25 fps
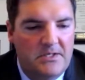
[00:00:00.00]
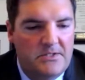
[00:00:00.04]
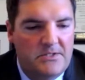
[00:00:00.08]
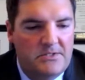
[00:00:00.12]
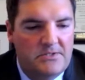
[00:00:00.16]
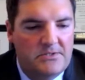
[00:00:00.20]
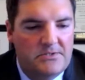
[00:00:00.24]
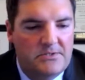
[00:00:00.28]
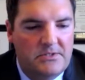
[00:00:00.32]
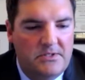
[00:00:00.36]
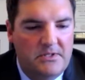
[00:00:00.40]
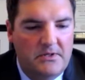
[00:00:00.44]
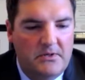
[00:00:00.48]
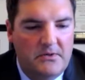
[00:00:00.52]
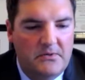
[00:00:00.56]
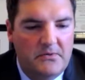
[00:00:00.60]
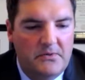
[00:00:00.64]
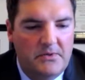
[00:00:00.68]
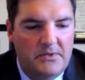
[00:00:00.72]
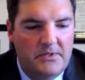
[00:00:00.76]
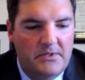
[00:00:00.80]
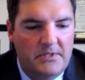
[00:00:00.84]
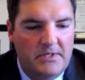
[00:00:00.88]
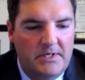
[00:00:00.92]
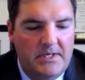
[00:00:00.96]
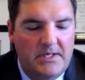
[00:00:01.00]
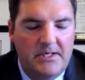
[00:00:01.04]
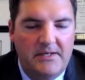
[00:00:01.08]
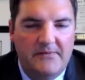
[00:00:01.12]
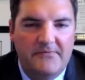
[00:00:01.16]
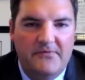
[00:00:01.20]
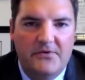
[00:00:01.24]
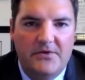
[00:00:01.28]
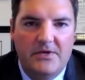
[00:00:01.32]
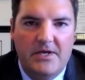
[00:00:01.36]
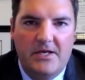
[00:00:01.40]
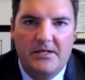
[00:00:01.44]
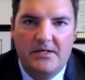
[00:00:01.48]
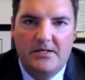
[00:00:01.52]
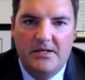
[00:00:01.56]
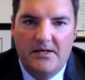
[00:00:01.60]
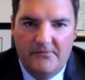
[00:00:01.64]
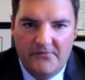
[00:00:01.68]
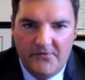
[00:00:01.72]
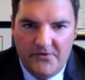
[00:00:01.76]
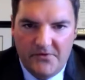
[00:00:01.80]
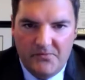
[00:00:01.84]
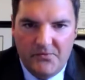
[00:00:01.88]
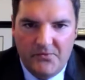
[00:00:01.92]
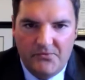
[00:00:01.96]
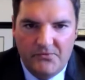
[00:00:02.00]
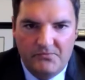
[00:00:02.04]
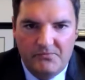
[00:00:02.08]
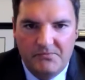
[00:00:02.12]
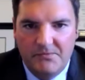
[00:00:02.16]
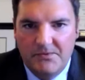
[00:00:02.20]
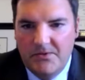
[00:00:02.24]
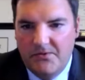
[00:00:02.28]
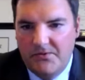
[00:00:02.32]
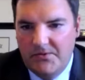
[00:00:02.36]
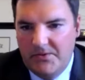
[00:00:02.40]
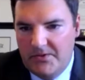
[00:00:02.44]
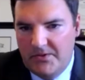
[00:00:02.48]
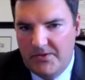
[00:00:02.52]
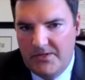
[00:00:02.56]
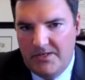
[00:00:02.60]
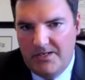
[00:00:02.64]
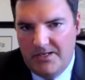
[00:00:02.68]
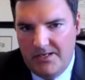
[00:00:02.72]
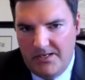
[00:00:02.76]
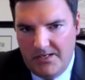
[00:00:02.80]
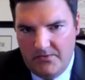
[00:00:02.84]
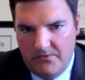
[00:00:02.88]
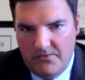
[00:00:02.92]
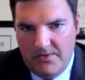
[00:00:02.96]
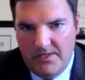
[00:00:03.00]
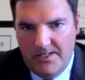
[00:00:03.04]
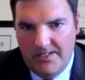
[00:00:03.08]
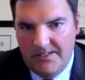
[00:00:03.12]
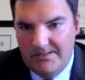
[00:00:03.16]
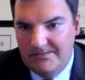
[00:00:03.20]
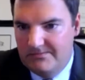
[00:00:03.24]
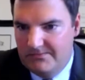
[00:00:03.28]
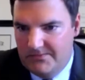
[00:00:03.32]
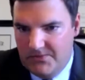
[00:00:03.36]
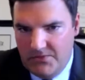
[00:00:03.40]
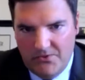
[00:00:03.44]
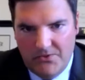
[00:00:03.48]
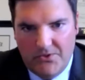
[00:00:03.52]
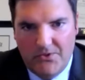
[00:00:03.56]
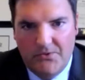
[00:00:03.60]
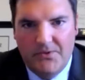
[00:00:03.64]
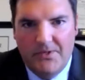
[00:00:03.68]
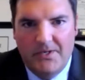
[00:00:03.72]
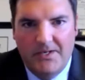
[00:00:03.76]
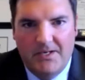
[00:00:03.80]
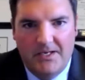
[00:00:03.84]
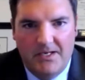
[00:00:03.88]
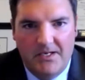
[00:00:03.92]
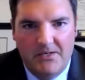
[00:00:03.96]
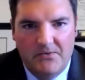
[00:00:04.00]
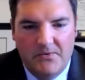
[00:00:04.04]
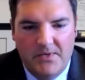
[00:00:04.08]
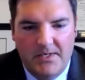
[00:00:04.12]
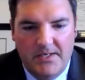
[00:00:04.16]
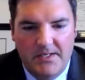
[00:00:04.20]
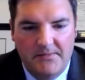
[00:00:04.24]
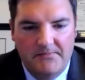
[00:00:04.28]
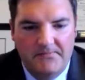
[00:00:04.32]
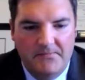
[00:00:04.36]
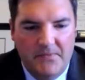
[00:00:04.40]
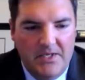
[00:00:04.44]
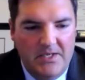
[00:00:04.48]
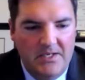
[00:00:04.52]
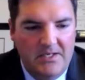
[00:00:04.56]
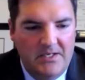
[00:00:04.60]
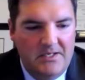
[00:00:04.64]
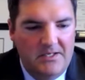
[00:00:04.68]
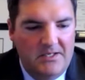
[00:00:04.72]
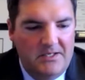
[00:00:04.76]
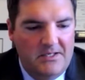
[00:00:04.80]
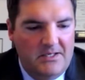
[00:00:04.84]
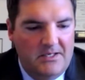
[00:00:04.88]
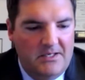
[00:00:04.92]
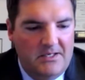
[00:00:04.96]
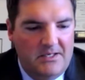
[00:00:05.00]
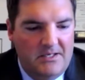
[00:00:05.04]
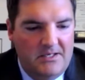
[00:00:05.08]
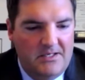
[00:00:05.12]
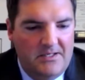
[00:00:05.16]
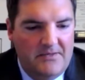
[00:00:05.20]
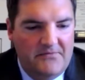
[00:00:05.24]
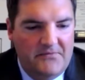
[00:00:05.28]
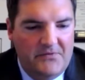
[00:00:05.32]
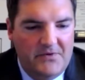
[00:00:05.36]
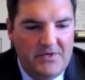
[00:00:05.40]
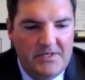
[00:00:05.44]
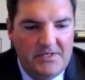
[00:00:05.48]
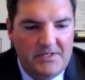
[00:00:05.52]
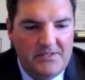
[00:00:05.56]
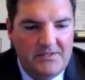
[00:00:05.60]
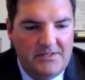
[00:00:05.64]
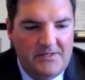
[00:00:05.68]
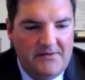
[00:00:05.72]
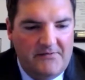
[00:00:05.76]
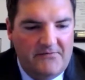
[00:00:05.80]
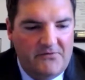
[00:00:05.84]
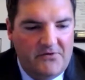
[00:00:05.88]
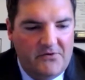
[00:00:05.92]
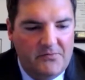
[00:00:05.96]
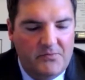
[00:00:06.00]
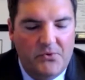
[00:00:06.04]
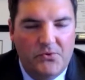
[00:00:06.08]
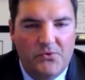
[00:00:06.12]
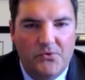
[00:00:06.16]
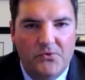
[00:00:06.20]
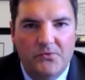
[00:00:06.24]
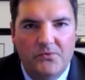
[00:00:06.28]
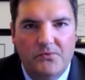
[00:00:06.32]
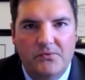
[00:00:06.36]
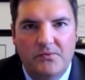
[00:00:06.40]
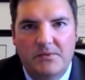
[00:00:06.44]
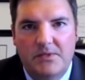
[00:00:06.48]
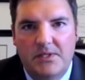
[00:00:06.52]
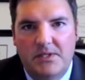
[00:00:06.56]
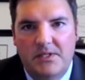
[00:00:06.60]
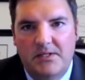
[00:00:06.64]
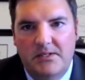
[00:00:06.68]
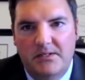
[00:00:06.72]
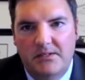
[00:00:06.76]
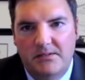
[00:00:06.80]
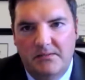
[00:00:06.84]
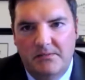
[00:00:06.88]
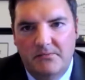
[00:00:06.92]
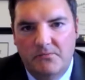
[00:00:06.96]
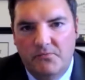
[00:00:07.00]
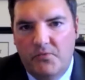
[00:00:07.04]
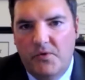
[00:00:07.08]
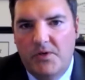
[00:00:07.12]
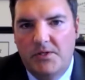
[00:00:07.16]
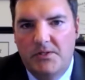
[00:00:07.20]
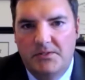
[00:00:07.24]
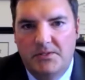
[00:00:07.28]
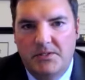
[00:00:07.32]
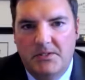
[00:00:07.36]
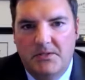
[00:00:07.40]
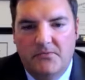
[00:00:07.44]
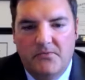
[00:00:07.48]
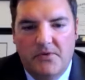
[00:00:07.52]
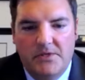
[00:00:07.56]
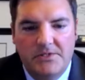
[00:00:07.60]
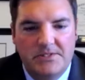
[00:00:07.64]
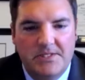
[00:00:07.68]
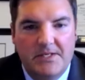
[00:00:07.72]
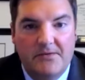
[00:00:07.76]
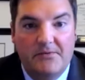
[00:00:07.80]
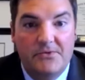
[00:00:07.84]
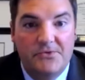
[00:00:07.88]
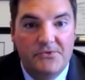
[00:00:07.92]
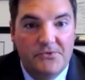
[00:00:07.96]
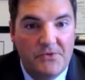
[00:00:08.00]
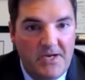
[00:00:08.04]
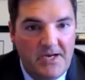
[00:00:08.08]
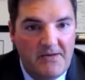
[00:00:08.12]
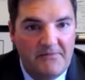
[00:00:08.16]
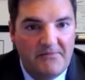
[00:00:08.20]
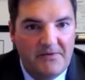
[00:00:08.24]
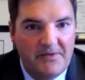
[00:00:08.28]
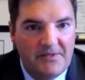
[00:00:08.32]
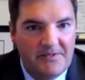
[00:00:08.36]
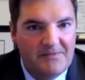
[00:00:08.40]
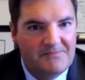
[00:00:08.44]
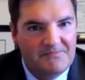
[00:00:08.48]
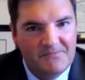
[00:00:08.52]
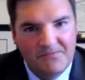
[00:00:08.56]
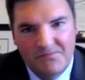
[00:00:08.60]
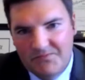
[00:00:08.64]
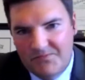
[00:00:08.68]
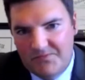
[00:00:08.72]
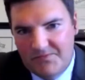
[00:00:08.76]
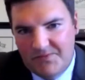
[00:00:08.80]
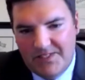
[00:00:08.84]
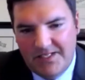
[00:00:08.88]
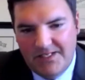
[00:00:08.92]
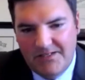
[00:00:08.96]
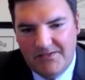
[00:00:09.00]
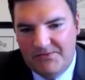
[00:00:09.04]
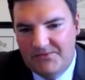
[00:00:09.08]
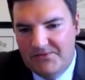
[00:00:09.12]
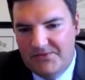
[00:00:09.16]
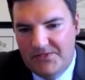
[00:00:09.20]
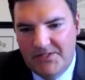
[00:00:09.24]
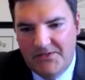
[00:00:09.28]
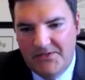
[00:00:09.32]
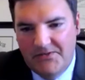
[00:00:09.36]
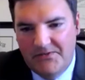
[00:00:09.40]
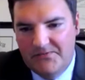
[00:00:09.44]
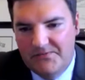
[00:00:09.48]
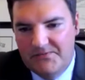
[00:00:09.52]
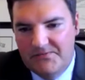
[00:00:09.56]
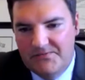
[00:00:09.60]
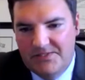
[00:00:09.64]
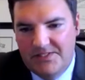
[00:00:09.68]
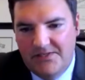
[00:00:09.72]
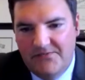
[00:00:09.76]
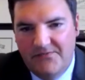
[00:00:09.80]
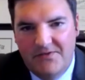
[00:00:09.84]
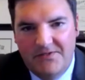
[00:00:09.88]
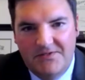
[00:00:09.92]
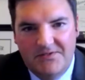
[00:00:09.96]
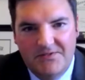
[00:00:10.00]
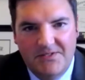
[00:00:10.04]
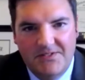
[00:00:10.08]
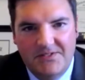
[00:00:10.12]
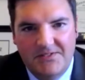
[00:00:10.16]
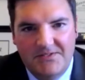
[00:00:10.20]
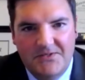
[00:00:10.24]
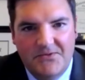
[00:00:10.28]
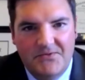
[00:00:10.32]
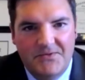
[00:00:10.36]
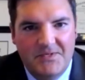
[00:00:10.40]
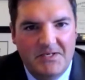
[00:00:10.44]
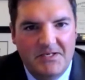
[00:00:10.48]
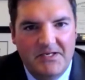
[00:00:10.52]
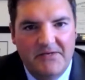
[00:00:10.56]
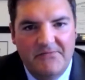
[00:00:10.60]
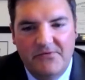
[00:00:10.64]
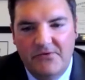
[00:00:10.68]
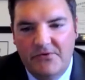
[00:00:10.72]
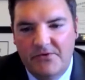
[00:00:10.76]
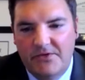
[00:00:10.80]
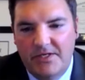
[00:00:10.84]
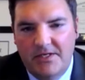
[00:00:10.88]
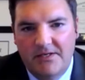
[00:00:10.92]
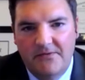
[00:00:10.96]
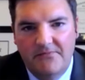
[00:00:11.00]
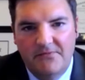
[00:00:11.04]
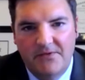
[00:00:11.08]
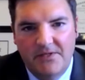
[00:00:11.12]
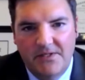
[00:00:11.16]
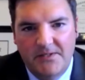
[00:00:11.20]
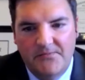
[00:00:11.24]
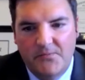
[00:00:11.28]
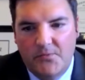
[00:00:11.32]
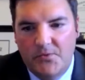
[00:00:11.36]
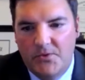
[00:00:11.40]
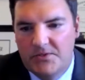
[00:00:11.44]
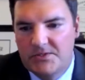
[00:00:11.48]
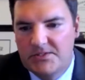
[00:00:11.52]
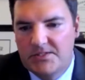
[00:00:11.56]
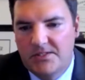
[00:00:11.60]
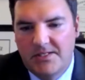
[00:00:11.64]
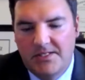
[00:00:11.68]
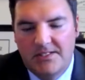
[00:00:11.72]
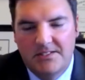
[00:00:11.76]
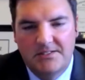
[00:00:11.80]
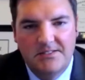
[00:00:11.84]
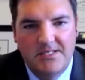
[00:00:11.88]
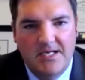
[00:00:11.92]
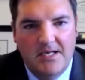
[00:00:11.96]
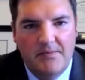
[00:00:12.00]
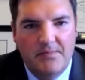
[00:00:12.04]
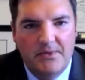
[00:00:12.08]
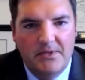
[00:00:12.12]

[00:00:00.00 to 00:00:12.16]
So if you're not comfortable going on a highway, don't go on a highway. If you're not comfortable in, you know, rush hour traffic down, you know, 76 going down to Philadelphia, where it's a lot of stop and